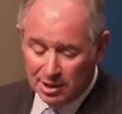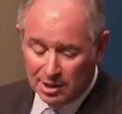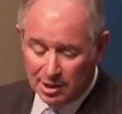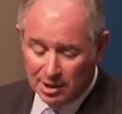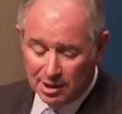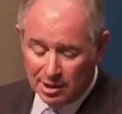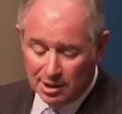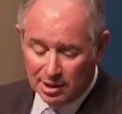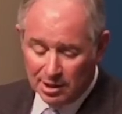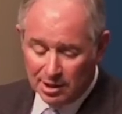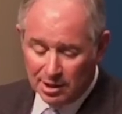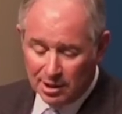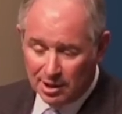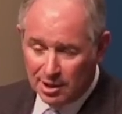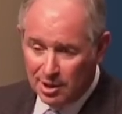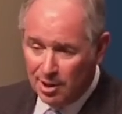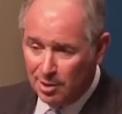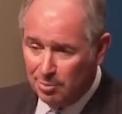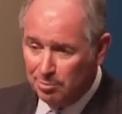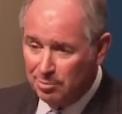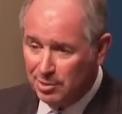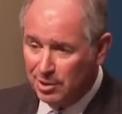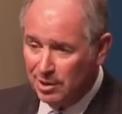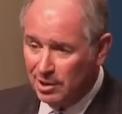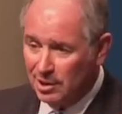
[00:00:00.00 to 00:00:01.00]
uh, a
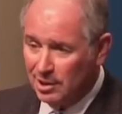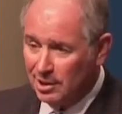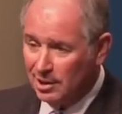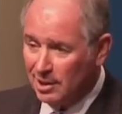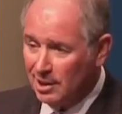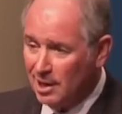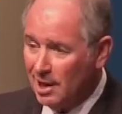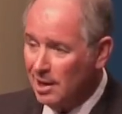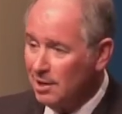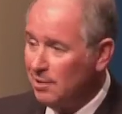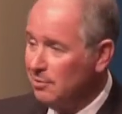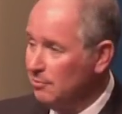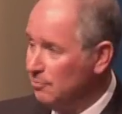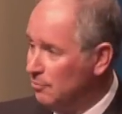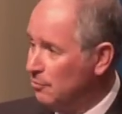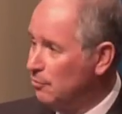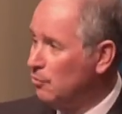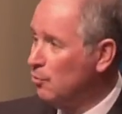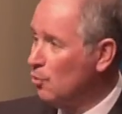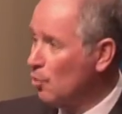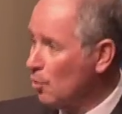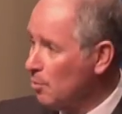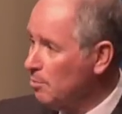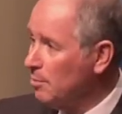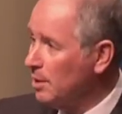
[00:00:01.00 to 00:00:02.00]
company and
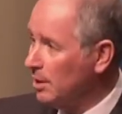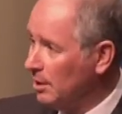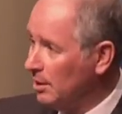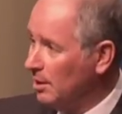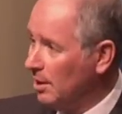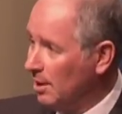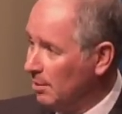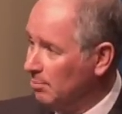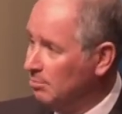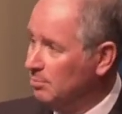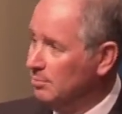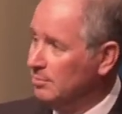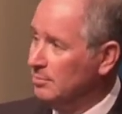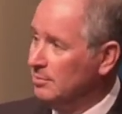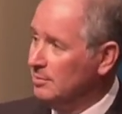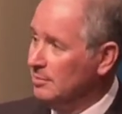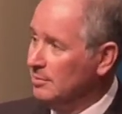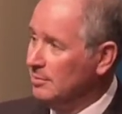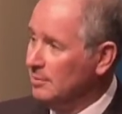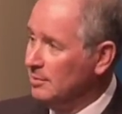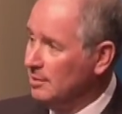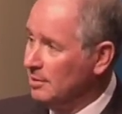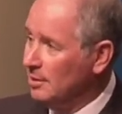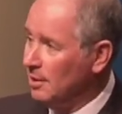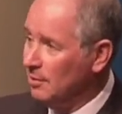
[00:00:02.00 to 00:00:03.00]
informing them
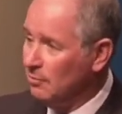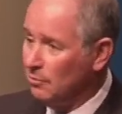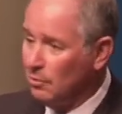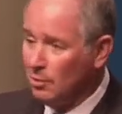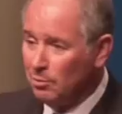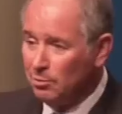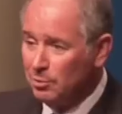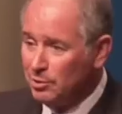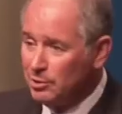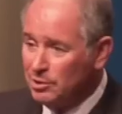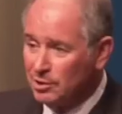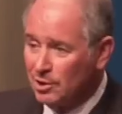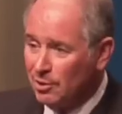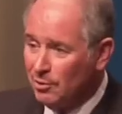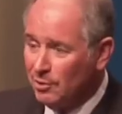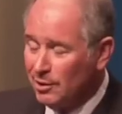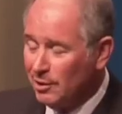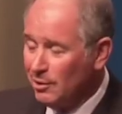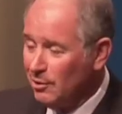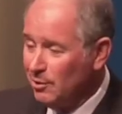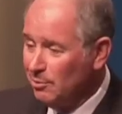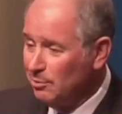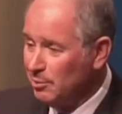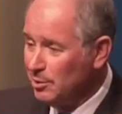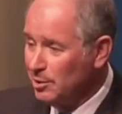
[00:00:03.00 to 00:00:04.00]
of what was
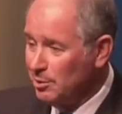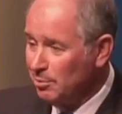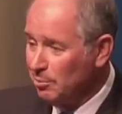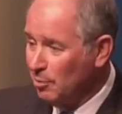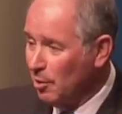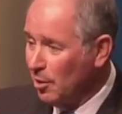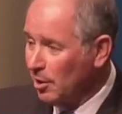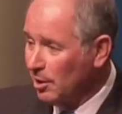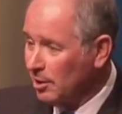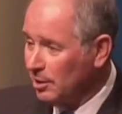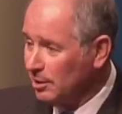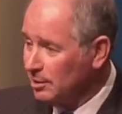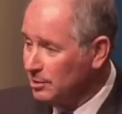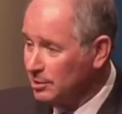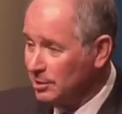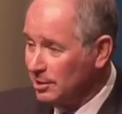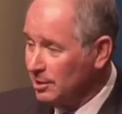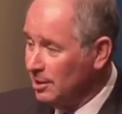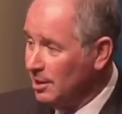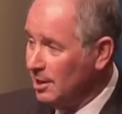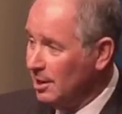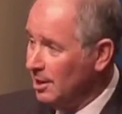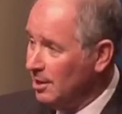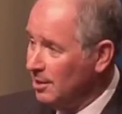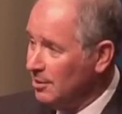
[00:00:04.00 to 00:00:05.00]
going on with the
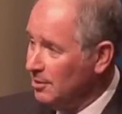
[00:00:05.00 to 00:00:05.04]
markets.